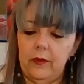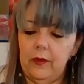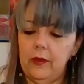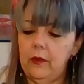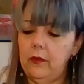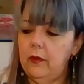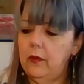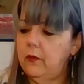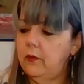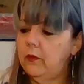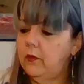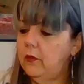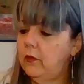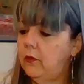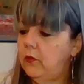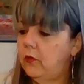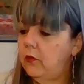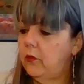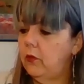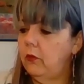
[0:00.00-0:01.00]
see, this
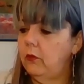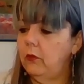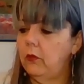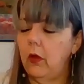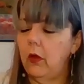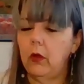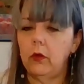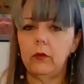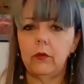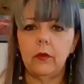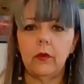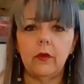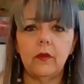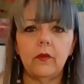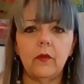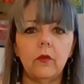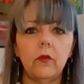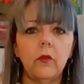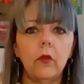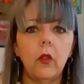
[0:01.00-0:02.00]
is so long.
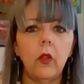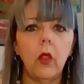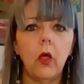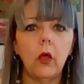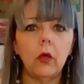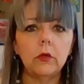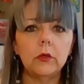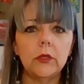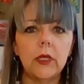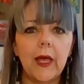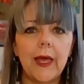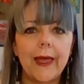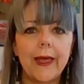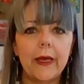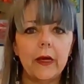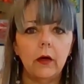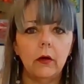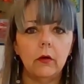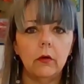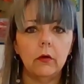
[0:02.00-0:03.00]
This is a long
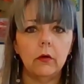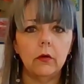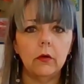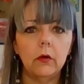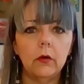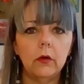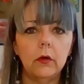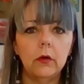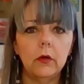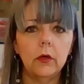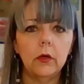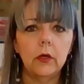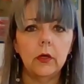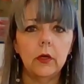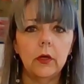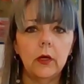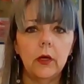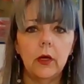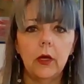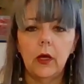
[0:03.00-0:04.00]
tail.
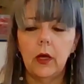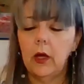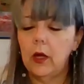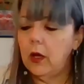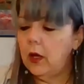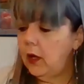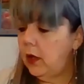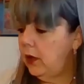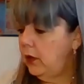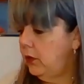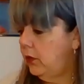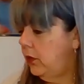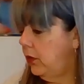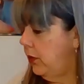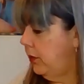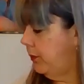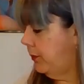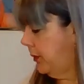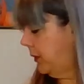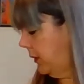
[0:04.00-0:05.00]
And
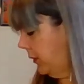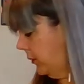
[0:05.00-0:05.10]
don't,